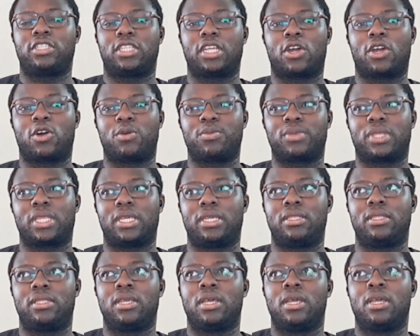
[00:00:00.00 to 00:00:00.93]
the
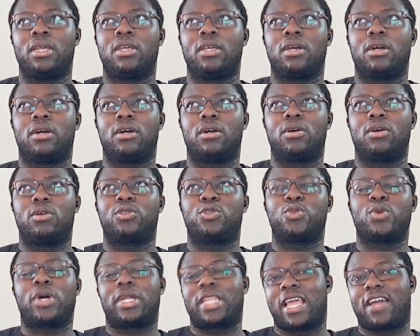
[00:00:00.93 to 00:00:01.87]
company
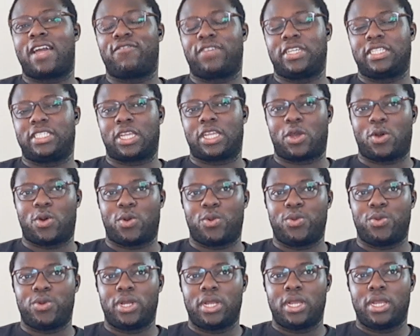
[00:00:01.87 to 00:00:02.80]
2.5 years
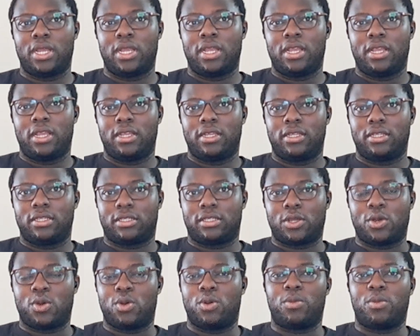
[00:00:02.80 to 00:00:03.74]
ago.
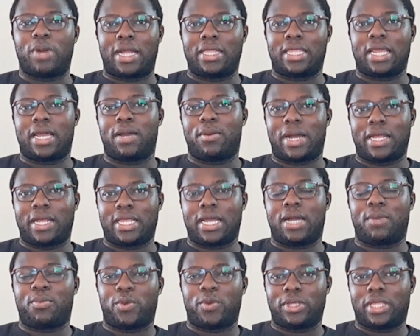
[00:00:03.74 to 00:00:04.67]
So at
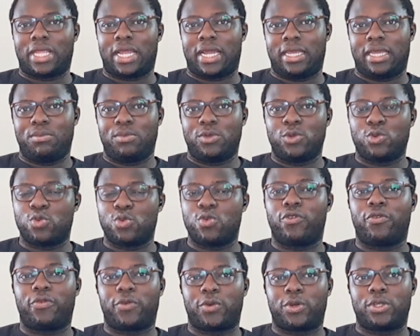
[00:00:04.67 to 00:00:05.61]
that time, Google
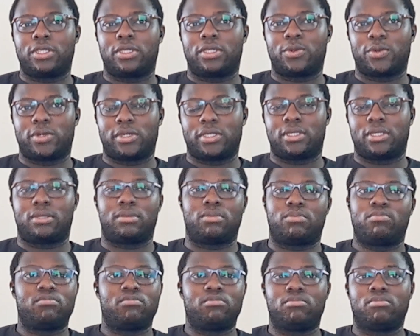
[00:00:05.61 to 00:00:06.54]
Forms was
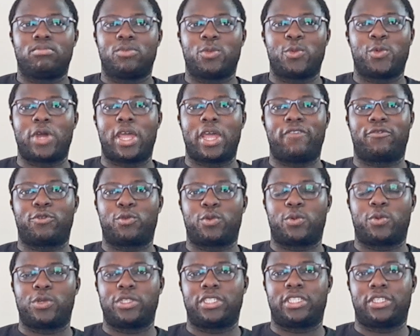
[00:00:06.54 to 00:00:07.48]
what
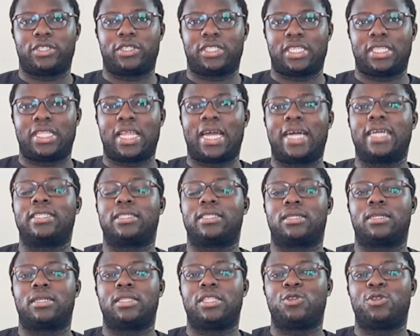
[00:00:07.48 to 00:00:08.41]
everyone was using as
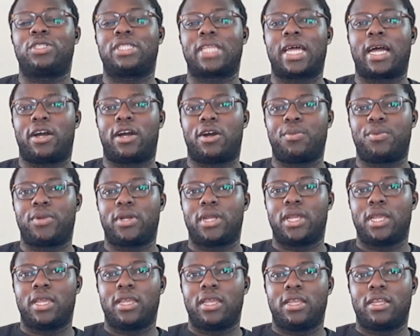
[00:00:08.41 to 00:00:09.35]
a new startup
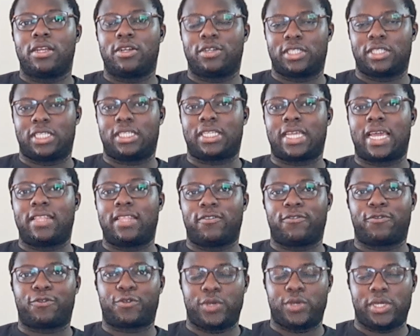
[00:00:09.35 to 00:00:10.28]
because it's kind of
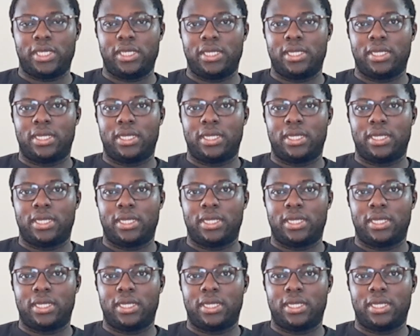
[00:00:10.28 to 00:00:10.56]
free.